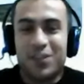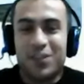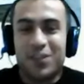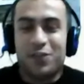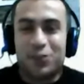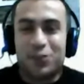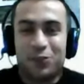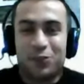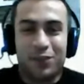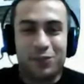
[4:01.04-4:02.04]
difficult
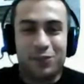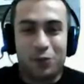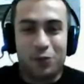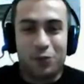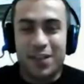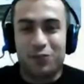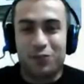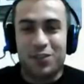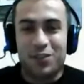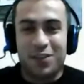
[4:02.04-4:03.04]
for oneself to
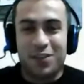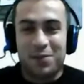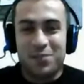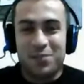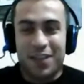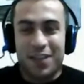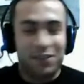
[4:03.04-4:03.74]
describe himself.